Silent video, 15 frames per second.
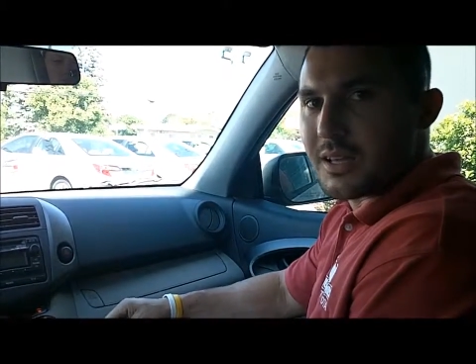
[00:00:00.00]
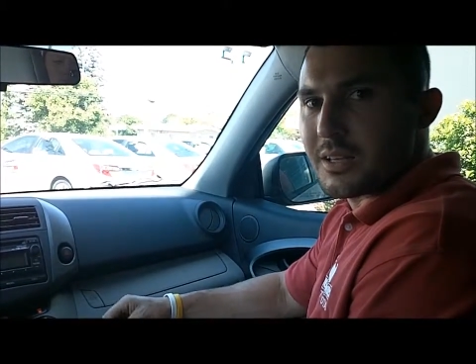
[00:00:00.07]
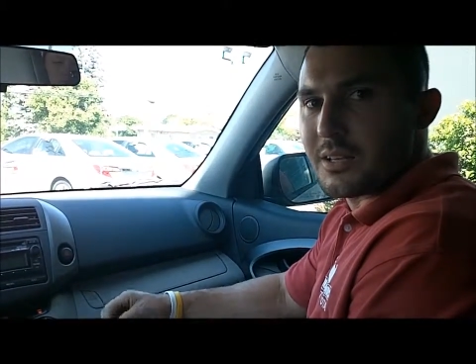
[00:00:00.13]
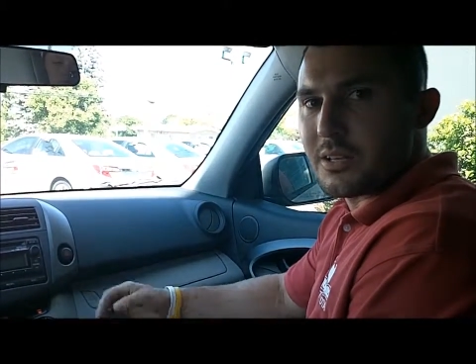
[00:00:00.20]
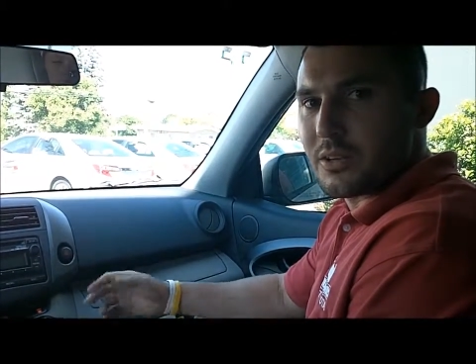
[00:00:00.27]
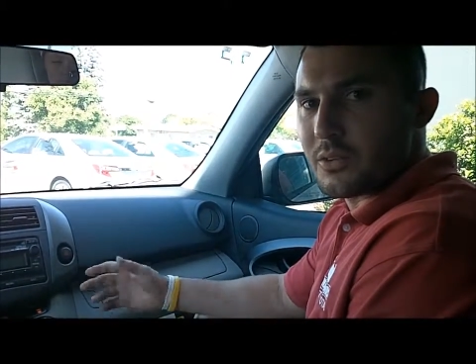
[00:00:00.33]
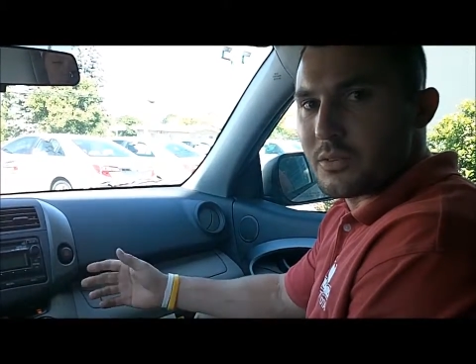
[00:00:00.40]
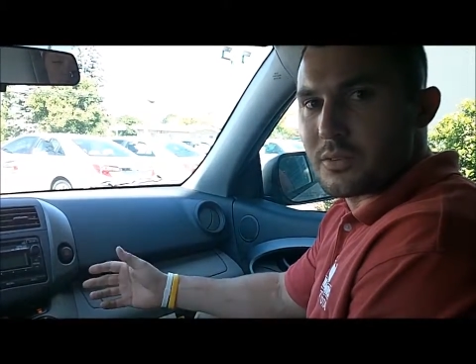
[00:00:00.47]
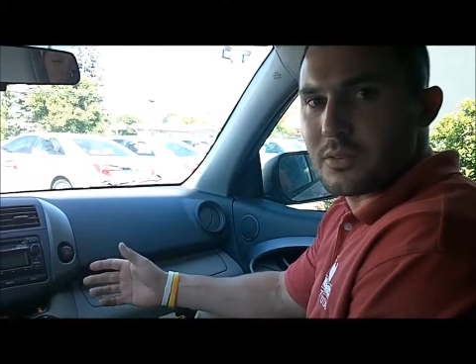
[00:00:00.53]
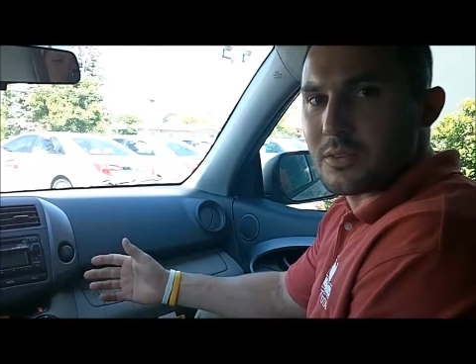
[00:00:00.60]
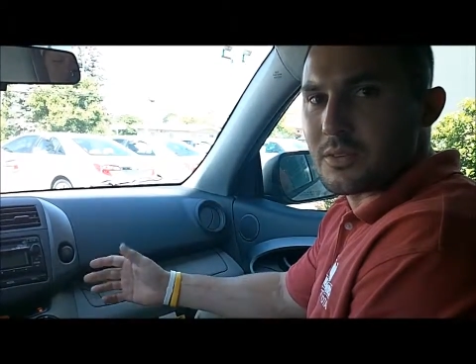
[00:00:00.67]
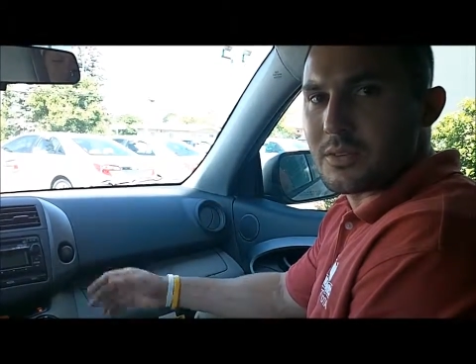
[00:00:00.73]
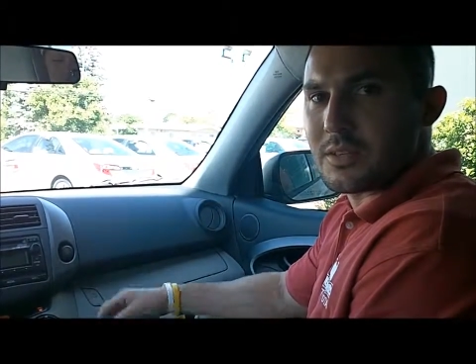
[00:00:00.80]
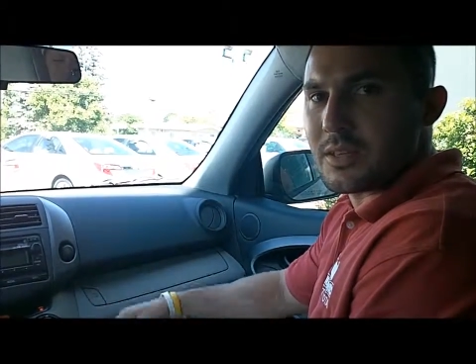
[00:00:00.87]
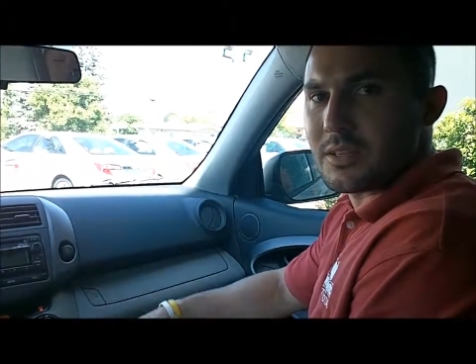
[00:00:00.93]
on, you know,
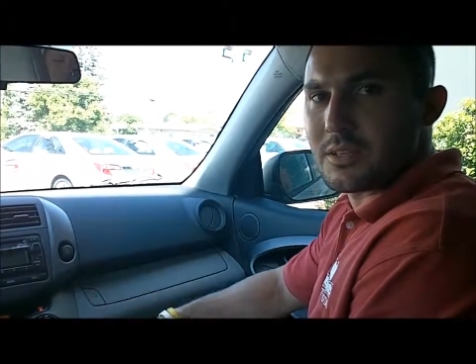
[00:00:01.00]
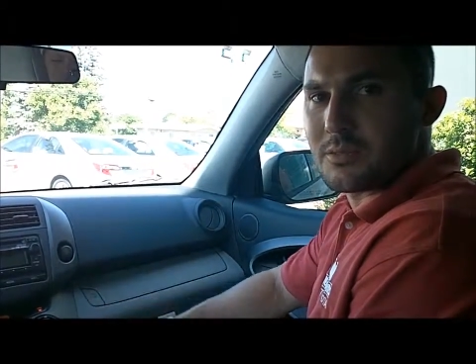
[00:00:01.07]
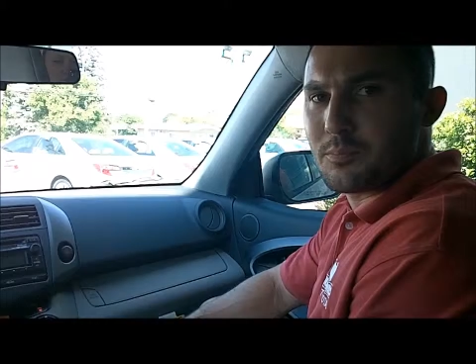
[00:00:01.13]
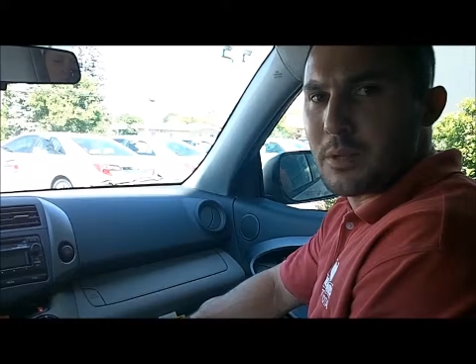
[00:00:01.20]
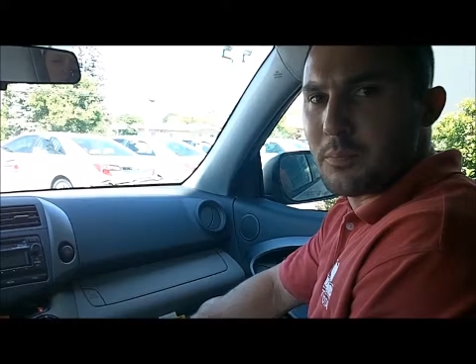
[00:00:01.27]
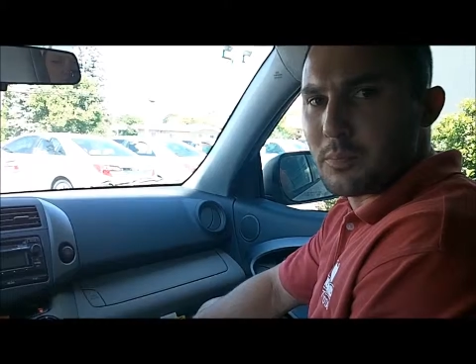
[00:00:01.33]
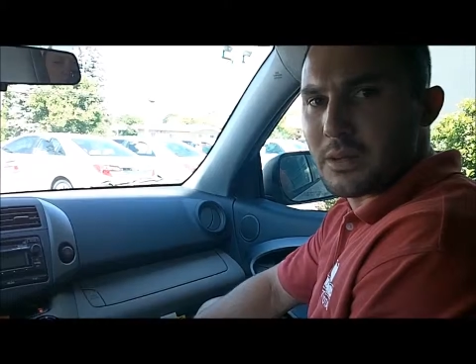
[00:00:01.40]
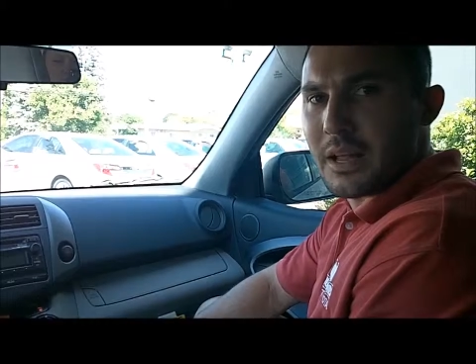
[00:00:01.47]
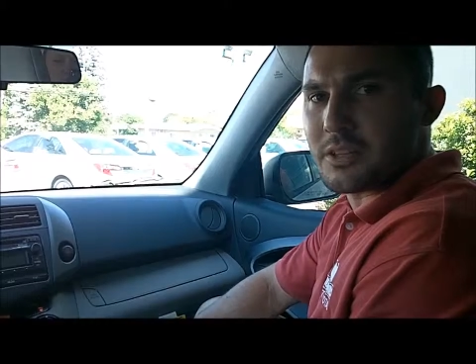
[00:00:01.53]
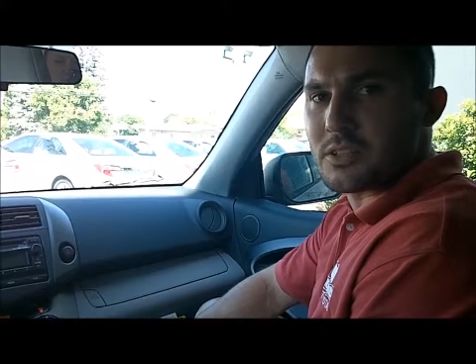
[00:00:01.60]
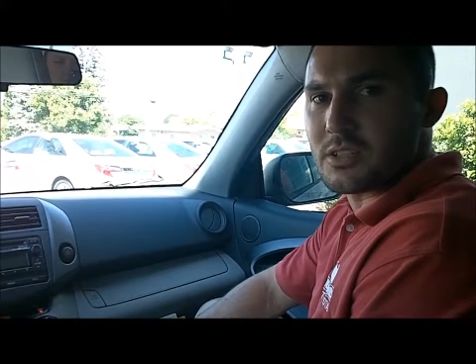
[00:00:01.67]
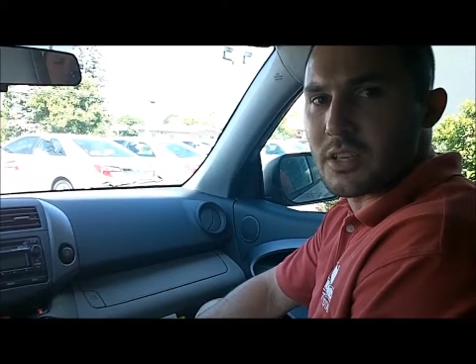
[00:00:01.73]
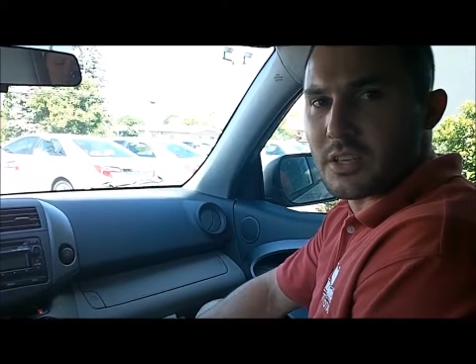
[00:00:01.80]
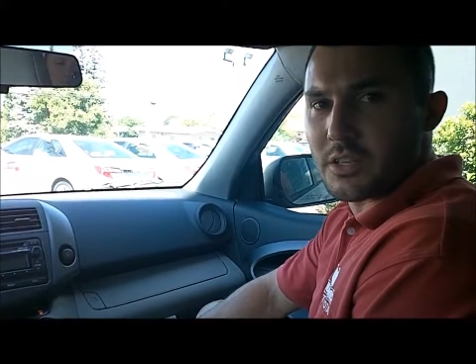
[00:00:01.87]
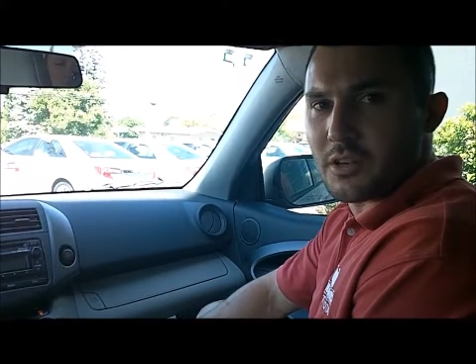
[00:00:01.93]
people not
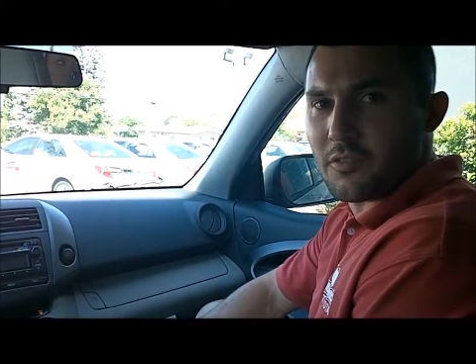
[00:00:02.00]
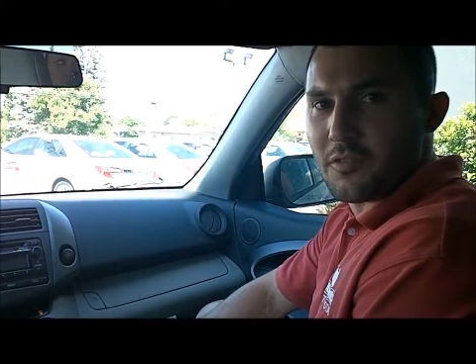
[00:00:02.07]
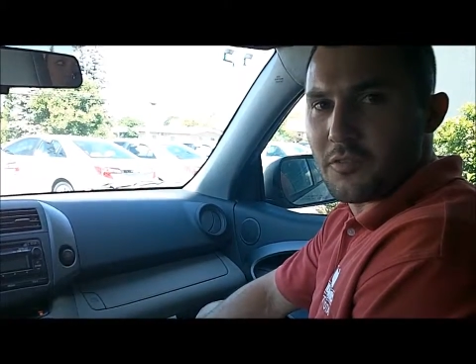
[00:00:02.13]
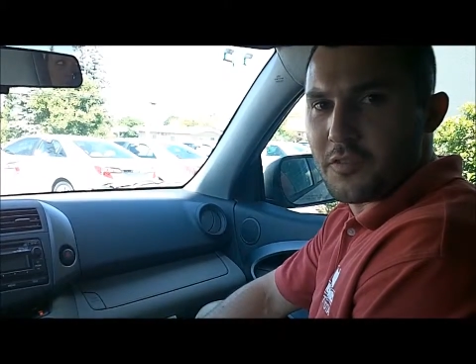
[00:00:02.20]
just getting enough